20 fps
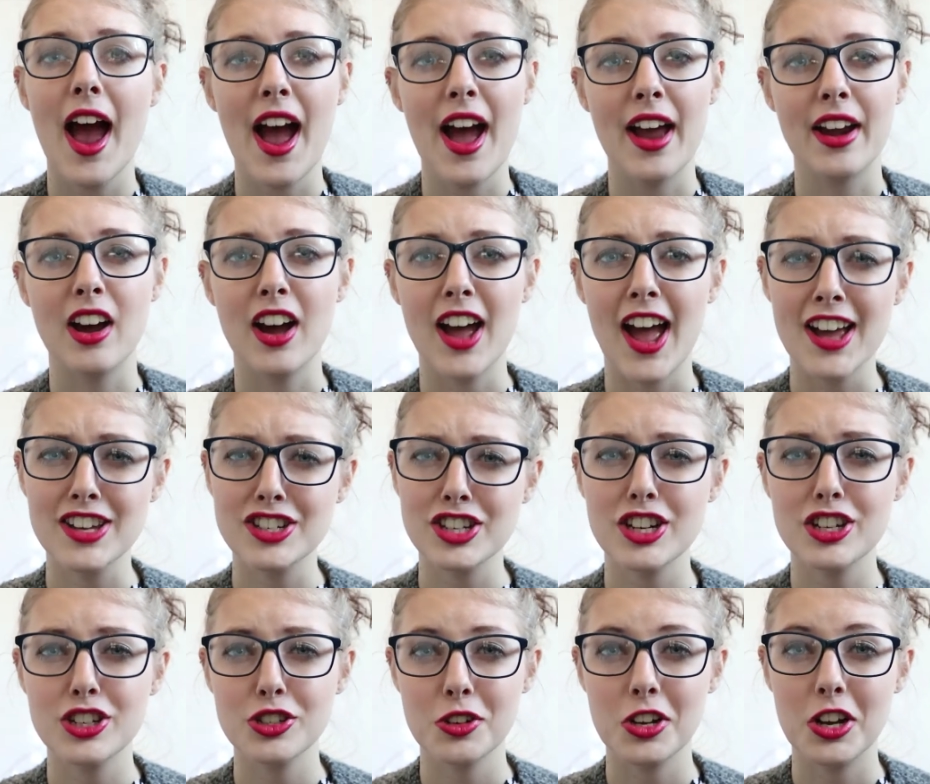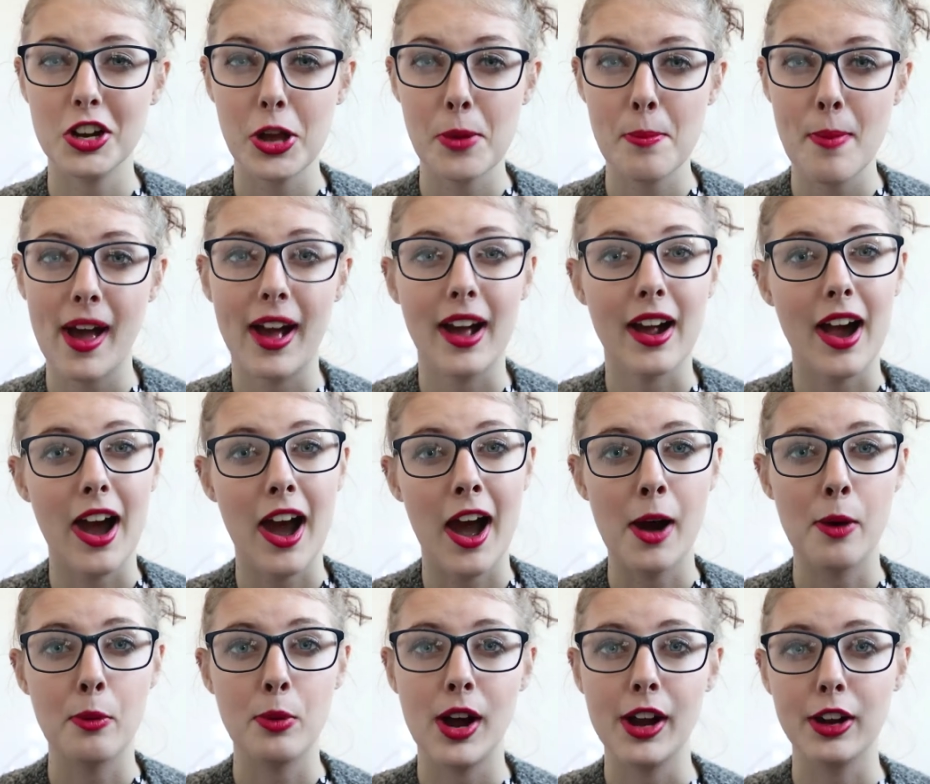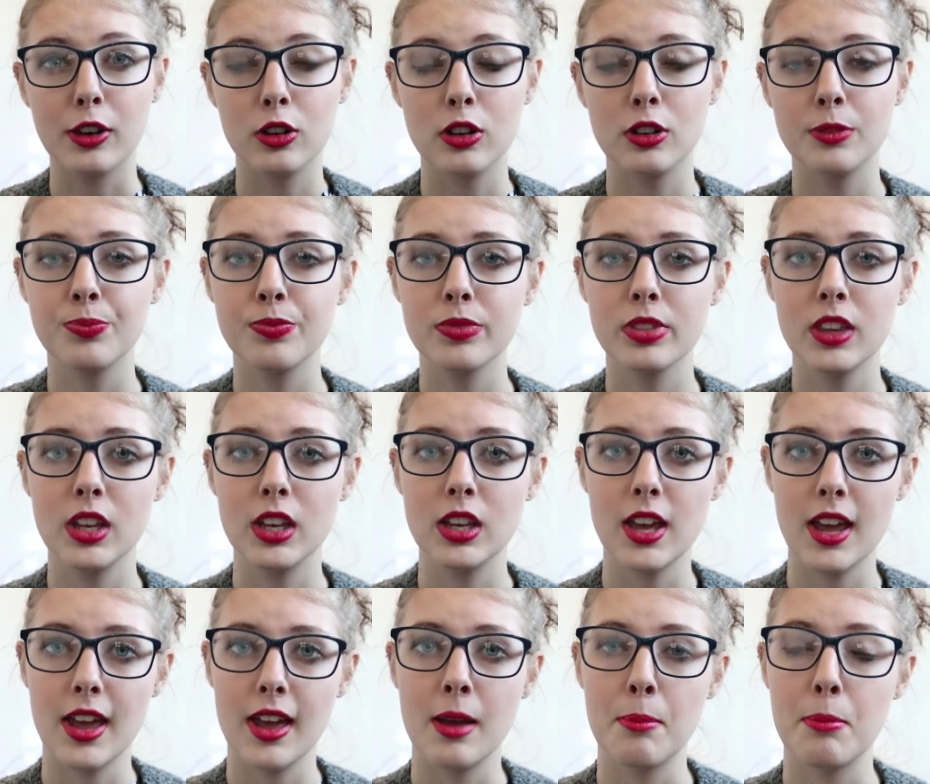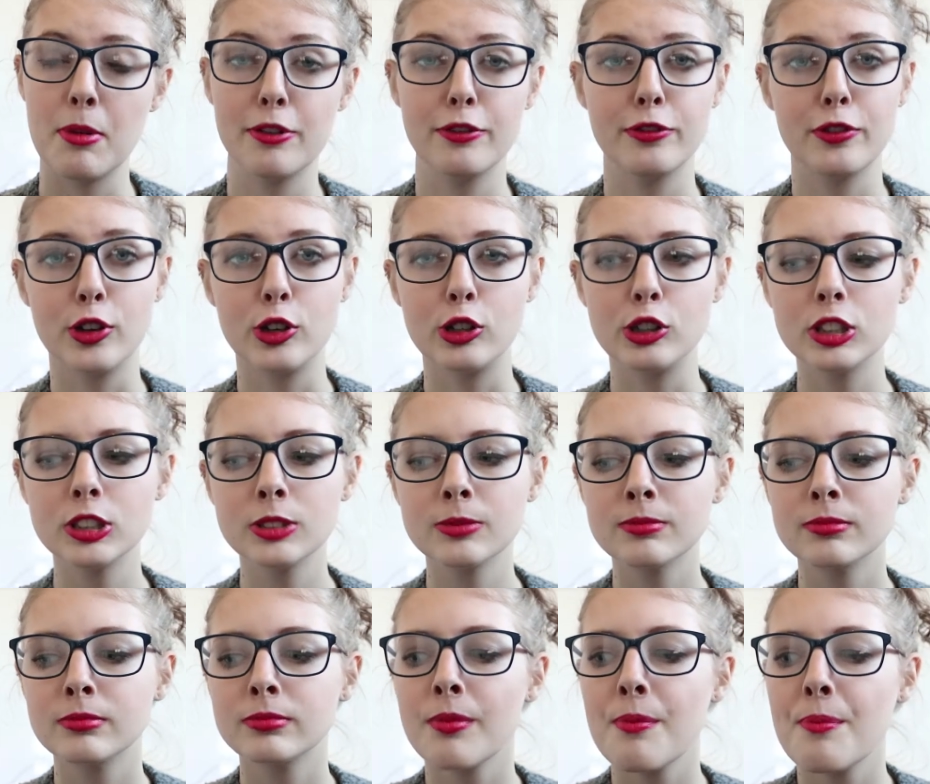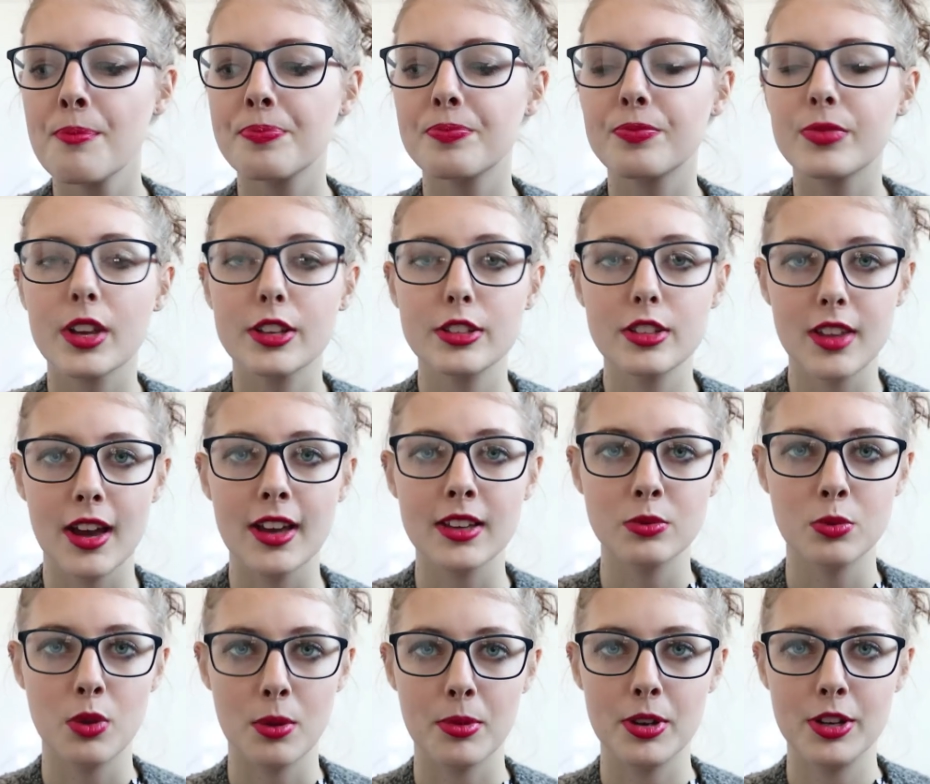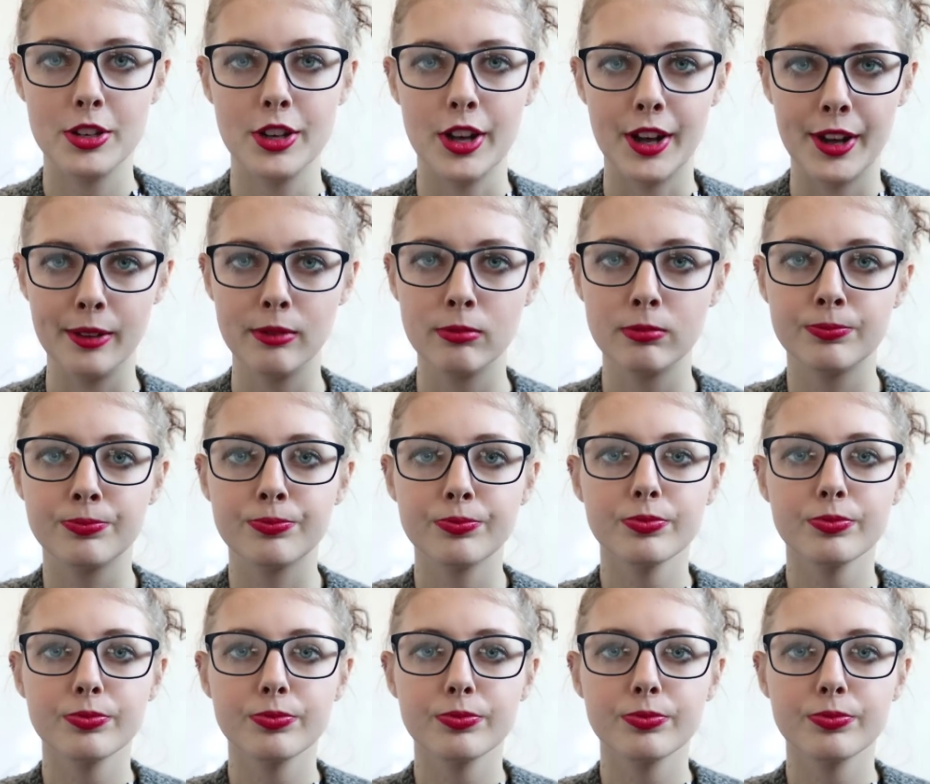And I actually enjoy looking back at what I got the year before. So that's what I'm going to do.